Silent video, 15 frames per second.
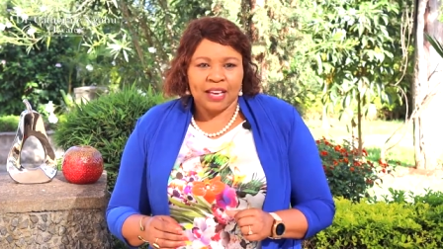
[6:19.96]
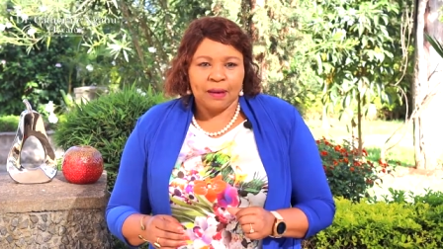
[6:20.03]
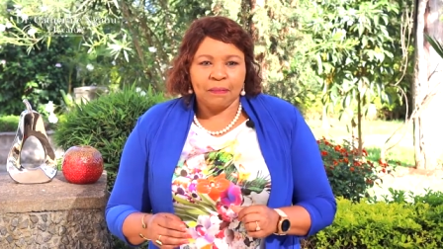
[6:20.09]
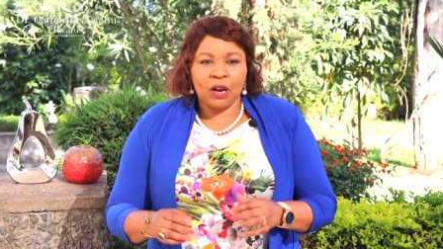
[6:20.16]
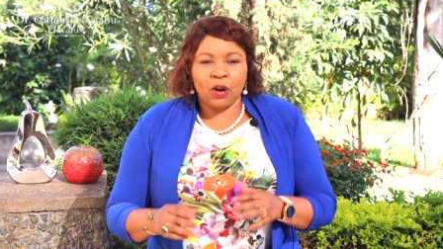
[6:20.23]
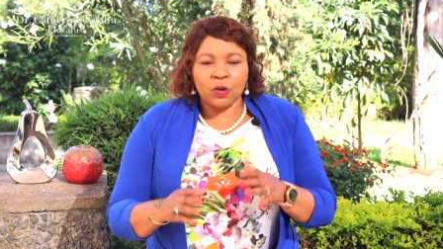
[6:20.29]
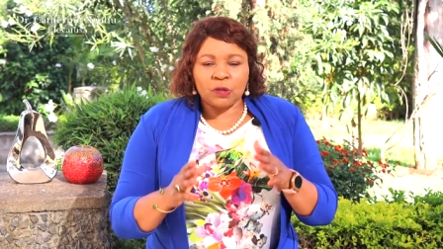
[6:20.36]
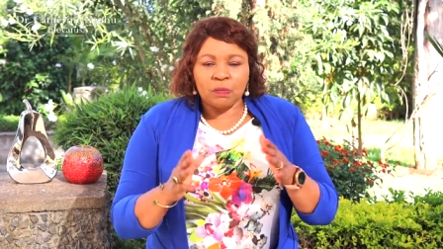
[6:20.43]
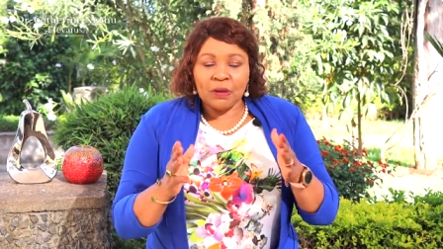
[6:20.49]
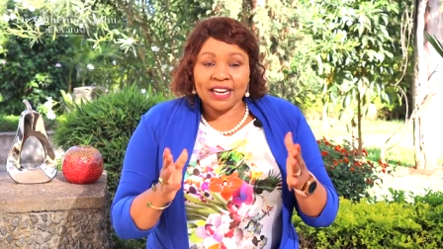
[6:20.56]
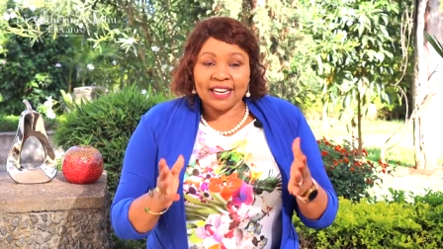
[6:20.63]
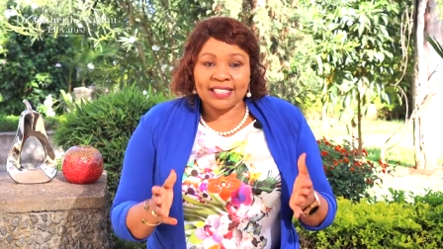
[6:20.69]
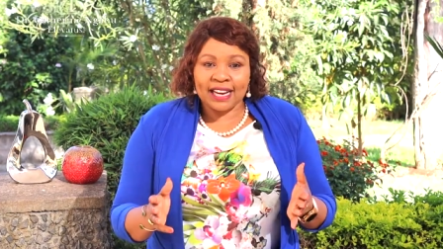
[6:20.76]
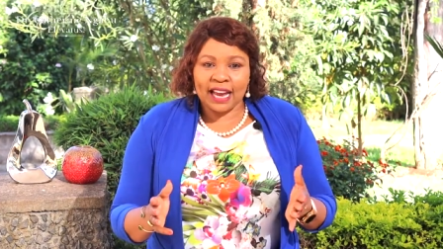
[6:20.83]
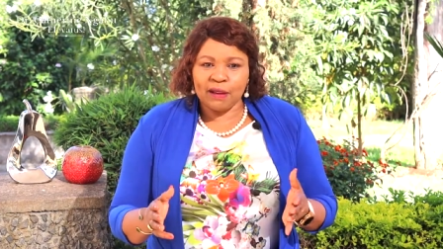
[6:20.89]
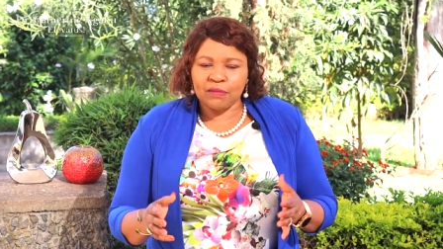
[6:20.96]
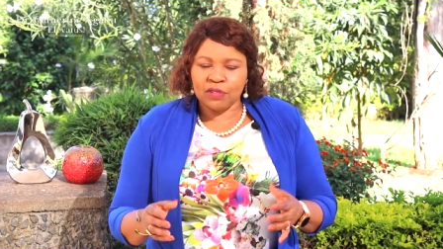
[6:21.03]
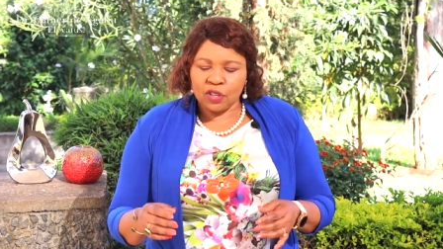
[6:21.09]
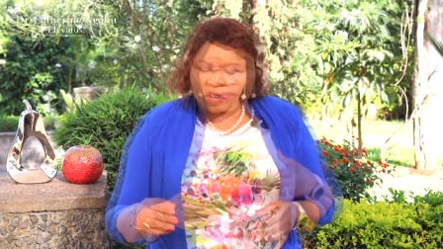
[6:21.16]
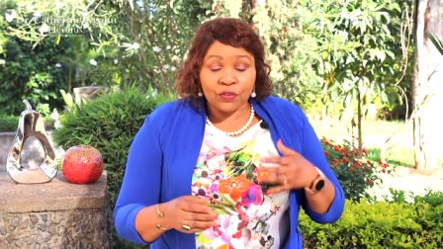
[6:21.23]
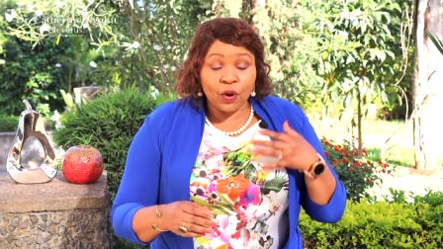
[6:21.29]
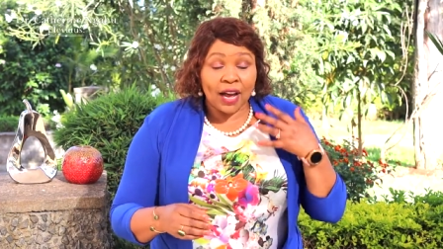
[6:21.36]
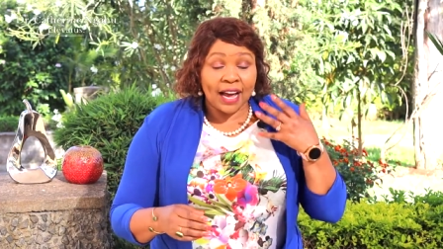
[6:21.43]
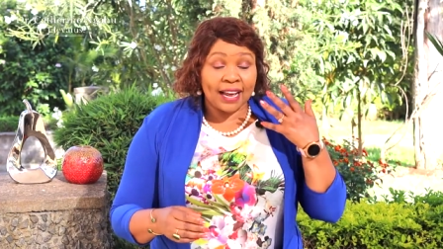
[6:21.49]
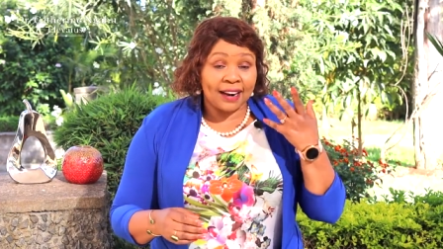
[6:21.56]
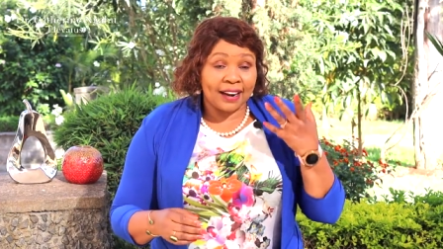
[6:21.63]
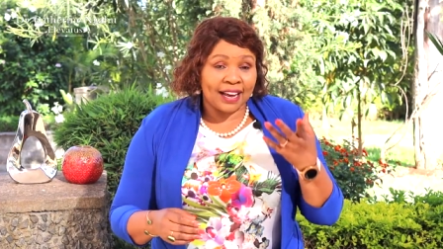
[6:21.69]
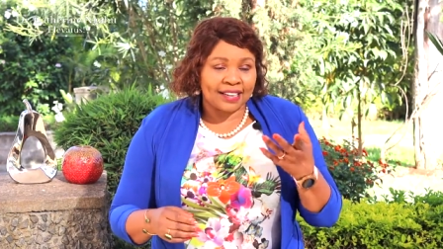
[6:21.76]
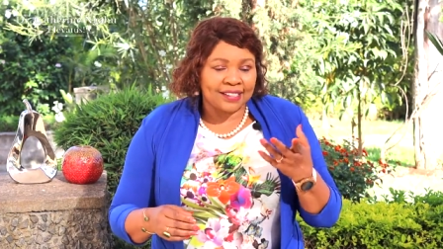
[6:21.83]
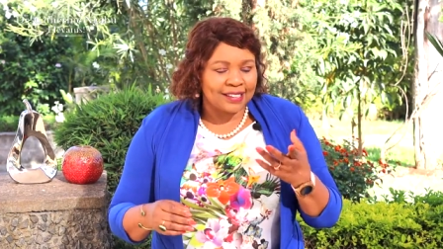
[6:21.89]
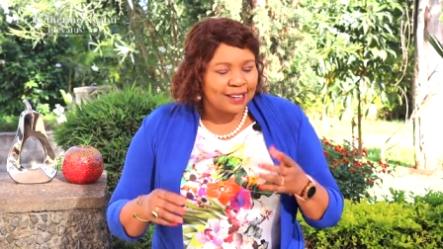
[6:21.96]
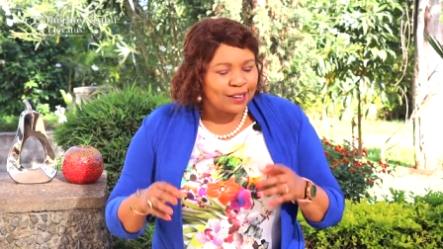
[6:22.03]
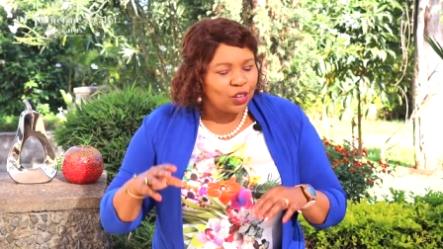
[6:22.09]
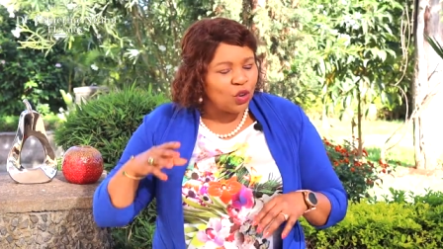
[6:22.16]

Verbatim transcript: Because many times, if you are alert,